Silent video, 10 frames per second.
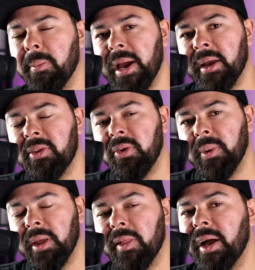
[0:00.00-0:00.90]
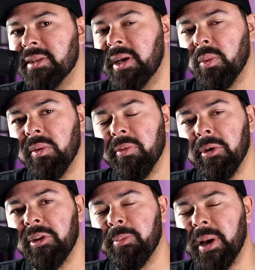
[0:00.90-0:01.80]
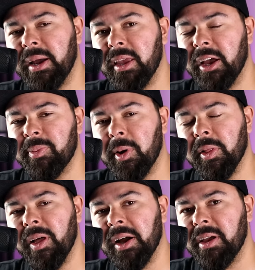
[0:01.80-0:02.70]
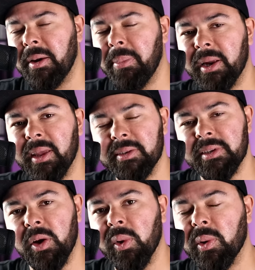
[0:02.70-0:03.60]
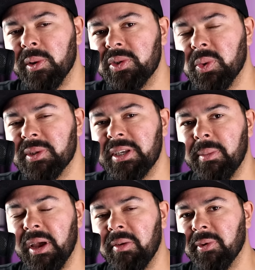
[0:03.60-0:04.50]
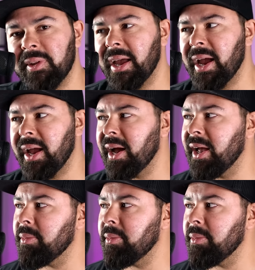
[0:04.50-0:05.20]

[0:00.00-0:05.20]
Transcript: We are back and doing it. Locked On Wolverines podcast, part of the Locked On Podcast Network, where it's your team every day.